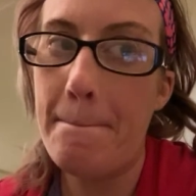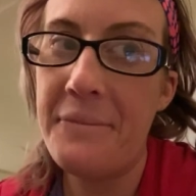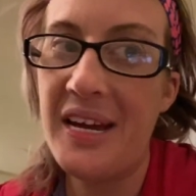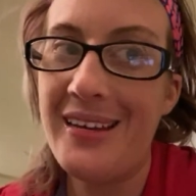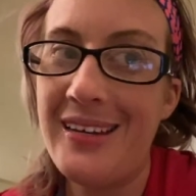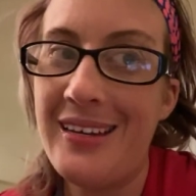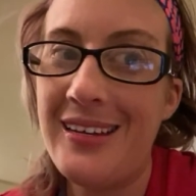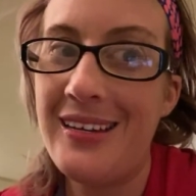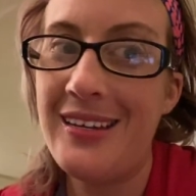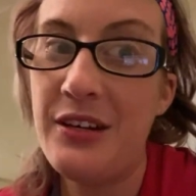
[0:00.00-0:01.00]

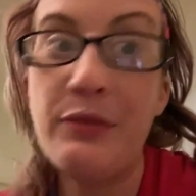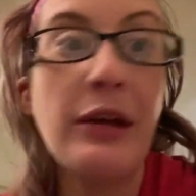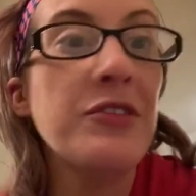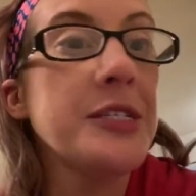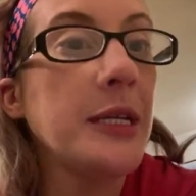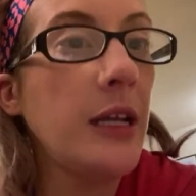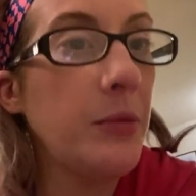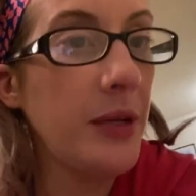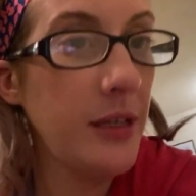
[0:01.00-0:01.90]
but I've never seen anybody